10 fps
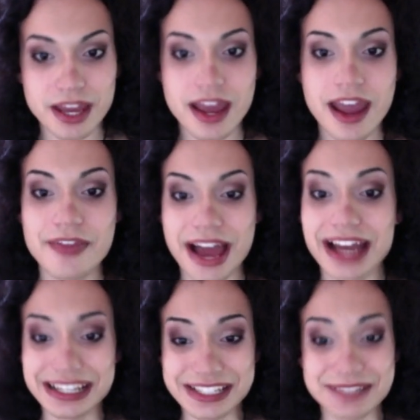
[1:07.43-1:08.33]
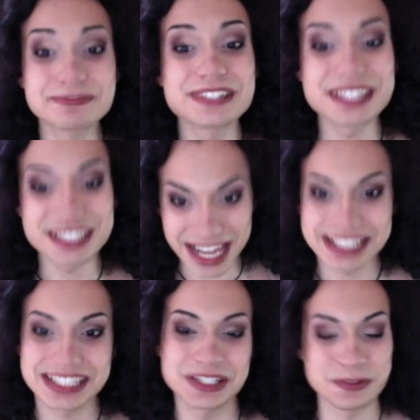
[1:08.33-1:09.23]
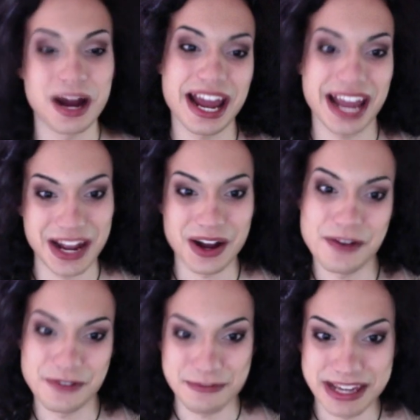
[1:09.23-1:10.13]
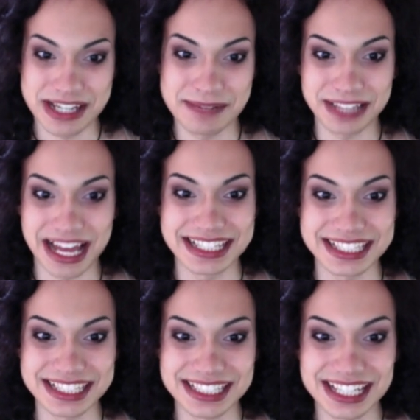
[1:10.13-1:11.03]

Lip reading: And that is precisely why I offer makeup classes.